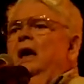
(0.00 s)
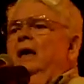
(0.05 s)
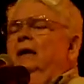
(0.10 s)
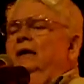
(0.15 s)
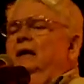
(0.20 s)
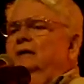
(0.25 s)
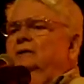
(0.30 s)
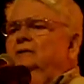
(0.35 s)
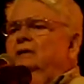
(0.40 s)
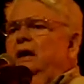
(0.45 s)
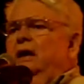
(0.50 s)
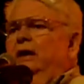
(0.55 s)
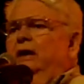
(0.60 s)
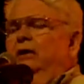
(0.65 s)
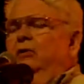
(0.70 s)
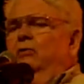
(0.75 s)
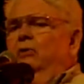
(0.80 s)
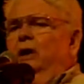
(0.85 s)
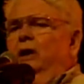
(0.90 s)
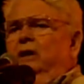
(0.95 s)
I get to
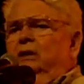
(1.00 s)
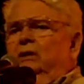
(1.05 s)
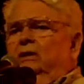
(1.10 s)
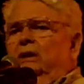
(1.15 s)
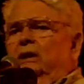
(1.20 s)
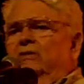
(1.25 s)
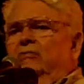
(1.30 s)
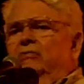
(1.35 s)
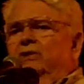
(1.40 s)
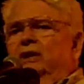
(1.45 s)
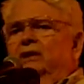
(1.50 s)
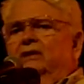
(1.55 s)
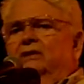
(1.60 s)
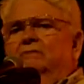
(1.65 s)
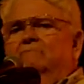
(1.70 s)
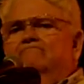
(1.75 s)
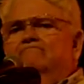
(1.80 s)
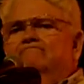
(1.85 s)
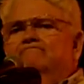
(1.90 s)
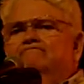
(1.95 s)
Idlewild and I think,
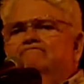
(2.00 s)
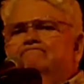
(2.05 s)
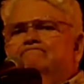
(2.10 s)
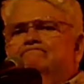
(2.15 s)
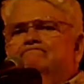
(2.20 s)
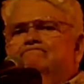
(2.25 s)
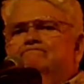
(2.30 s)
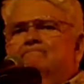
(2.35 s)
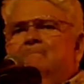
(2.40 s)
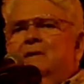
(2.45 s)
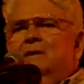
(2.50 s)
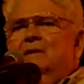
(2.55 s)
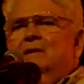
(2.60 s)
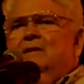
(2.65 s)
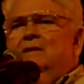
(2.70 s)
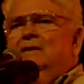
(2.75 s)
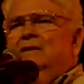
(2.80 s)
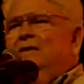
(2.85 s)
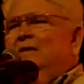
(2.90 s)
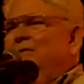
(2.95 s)

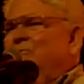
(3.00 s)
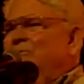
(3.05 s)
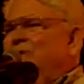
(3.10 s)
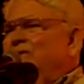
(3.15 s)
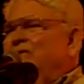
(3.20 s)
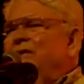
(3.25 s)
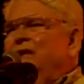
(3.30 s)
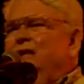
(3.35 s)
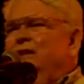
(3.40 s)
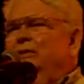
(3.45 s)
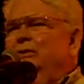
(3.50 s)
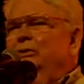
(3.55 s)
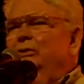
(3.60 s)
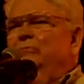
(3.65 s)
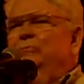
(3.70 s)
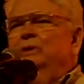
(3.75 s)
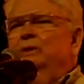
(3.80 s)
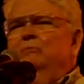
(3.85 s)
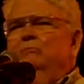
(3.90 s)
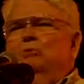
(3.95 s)
I want that little
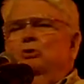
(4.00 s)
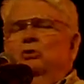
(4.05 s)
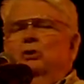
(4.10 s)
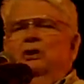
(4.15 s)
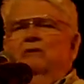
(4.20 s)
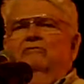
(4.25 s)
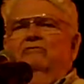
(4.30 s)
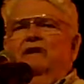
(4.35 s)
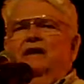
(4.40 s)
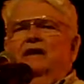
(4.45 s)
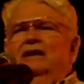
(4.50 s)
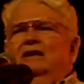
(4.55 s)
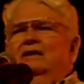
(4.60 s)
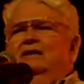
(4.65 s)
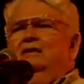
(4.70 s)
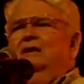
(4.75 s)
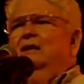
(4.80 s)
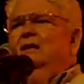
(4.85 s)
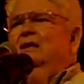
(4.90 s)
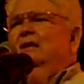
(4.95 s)
bit more. If I
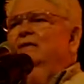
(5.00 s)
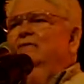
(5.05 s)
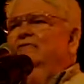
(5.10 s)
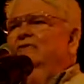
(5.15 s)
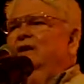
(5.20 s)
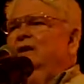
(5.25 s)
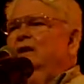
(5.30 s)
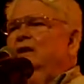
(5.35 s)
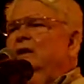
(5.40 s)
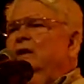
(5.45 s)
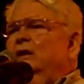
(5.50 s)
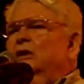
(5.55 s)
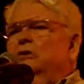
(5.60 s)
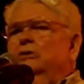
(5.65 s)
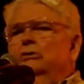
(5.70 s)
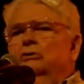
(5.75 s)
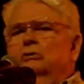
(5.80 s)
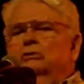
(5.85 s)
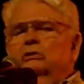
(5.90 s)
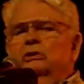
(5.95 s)
can get
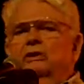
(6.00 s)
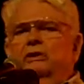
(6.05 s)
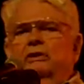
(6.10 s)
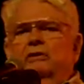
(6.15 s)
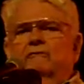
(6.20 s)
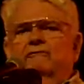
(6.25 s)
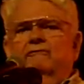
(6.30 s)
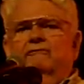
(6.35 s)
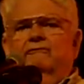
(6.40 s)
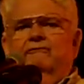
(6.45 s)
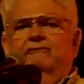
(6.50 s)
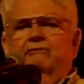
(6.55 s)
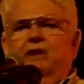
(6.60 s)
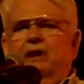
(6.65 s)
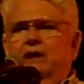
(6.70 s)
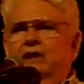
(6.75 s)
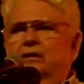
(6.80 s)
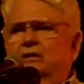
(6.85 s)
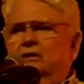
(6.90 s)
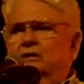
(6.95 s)
an earlier
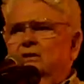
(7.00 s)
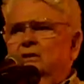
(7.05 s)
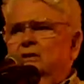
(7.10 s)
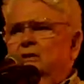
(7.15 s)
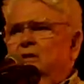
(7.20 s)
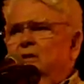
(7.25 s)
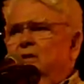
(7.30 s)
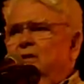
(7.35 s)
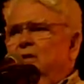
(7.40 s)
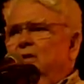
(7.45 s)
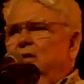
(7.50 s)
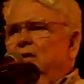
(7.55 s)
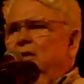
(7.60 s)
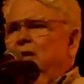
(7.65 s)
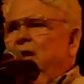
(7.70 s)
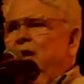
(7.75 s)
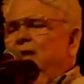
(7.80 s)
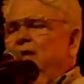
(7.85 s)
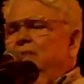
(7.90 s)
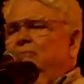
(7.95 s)
flight,
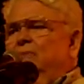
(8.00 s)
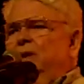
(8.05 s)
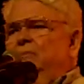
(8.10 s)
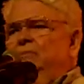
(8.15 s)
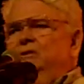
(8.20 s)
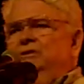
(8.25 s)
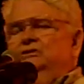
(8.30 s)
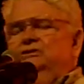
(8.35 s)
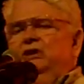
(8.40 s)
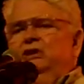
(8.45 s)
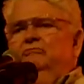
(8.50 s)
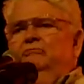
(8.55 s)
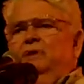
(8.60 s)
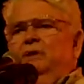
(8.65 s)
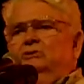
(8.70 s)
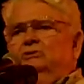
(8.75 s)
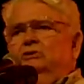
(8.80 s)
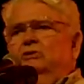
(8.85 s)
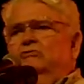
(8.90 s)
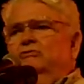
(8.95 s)
I can maybe save
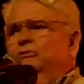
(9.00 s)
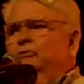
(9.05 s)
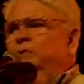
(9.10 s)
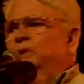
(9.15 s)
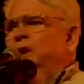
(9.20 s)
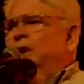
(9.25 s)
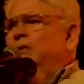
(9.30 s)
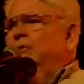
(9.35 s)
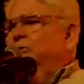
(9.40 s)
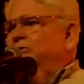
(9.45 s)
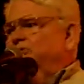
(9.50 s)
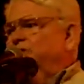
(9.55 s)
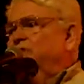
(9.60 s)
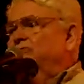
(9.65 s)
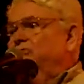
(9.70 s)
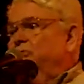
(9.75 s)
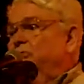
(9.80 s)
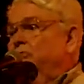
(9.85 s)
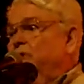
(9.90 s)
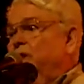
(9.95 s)
myself 3 hours,
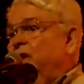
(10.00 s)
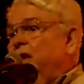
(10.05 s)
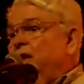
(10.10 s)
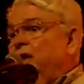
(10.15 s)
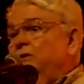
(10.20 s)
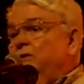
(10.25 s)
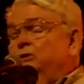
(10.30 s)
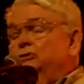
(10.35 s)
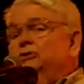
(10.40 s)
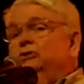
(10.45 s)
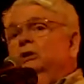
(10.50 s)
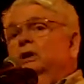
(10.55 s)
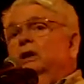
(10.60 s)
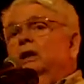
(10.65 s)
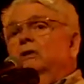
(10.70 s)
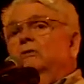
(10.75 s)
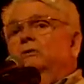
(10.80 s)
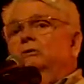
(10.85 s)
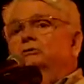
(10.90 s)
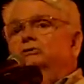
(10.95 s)
have 3 additional
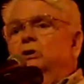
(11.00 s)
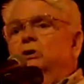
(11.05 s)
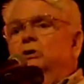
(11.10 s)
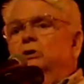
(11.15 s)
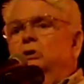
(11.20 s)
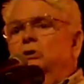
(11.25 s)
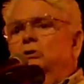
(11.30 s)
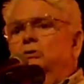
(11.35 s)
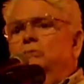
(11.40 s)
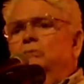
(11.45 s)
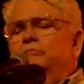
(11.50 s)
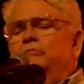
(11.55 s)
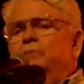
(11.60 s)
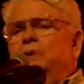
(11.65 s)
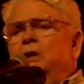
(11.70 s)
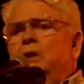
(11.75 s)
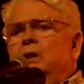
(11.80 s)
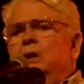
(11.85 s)
hours at home.